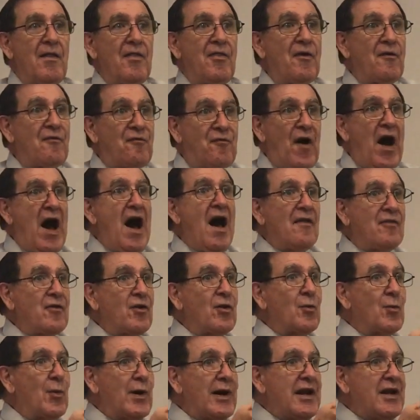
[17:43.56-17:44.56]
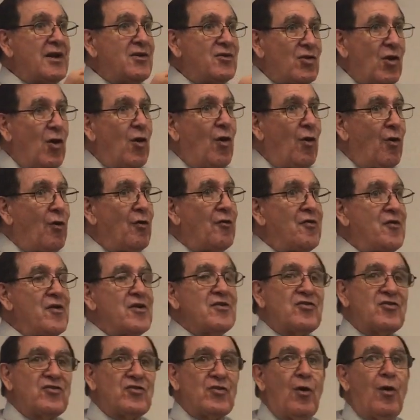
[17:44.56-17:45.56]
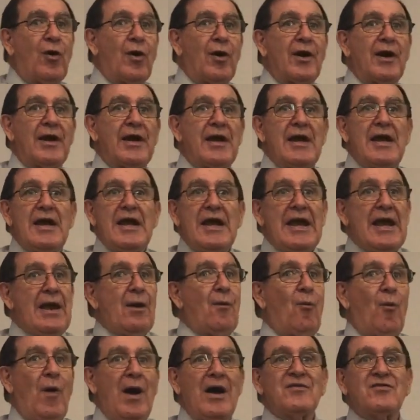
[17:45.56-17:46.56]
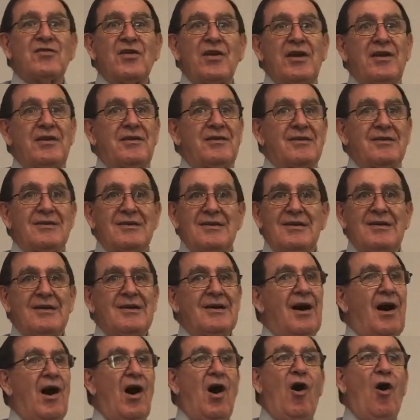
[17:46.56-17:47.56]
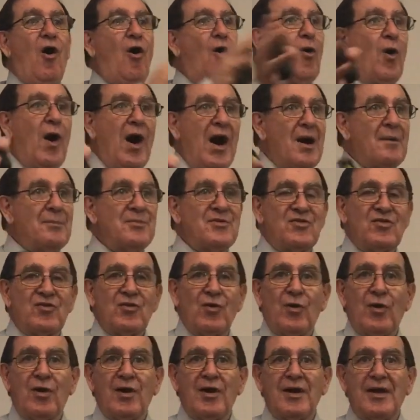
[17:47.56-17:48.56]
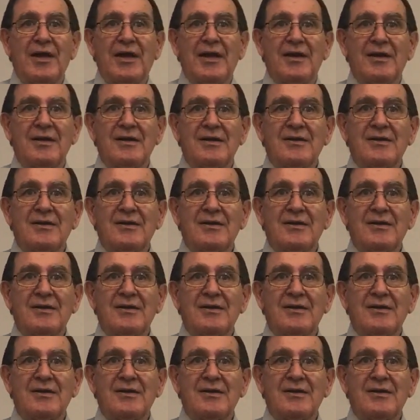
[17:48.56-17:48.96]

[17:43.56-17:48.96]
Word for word: The father, when he told the story, it wasn't a whole hum story.